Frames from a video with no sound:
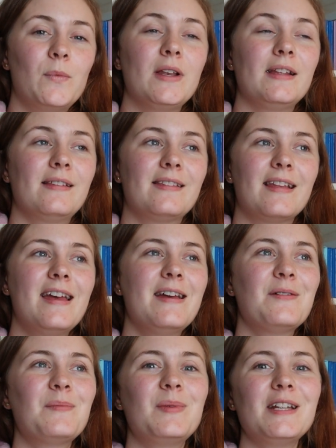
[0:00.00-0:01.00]
when it's
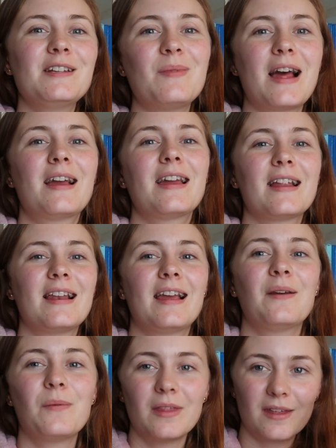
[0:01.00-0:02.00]
pitch black and
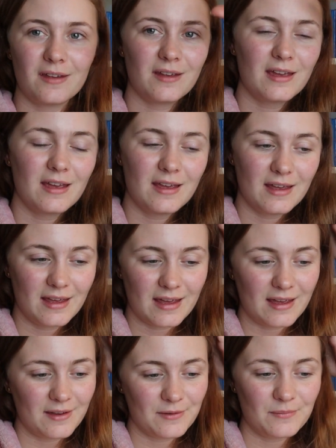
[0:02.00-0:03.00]
like with
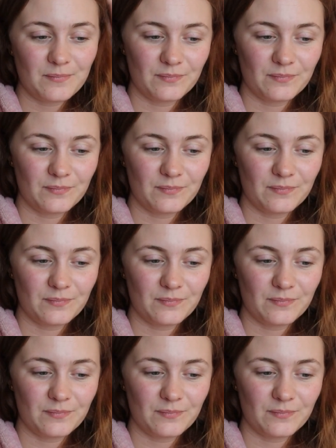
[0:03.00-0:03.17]
a